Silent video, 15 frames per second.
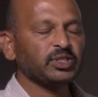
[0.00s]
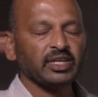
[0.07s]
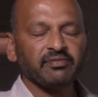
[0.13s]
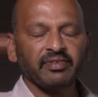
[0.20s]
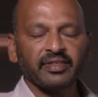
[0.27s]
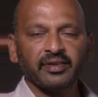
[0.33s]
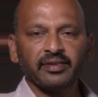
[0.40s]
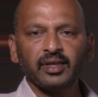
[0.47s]

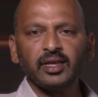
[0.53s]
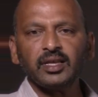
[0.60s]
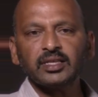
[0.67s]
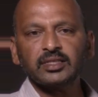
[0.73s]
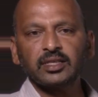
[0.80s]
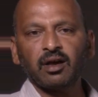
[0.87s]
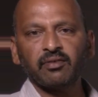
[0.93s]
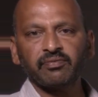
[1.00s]
check whether the
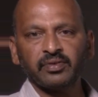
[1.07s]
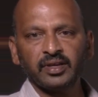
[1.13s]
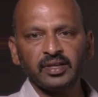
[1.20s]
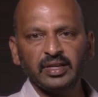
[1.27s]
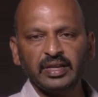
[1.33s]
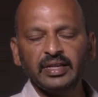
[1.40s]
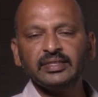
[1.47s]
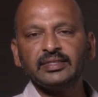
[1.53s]
software
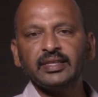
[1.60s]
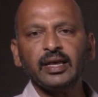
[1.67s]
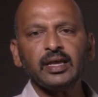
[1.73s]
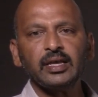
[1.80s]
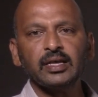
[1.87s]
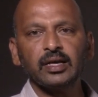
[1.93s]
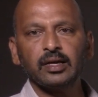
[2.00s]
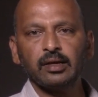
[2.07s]
needs
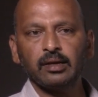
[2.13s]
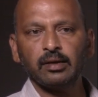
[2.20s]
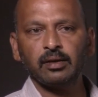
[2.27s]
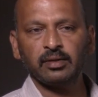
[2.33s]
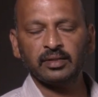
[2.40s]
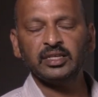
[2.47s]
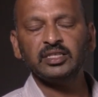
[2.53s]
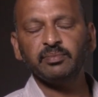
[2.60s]

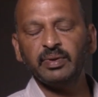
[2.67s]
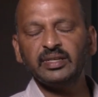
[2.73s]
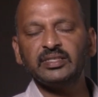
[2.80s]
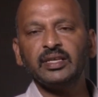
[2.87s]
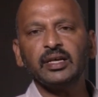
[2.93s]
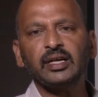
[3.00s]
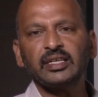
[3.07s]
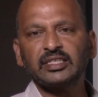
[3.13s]

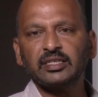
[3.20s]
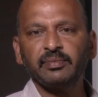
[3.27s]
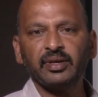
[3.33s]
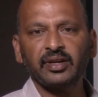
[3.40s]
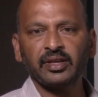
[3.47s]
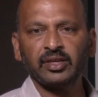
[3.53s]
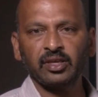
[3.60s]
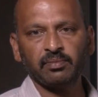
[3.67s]
meets the
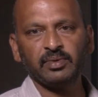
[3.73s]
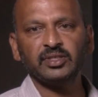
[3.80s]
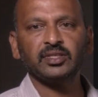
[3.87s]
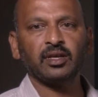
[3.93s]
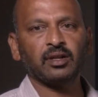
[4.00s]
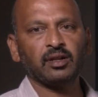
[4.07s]
customer requirements or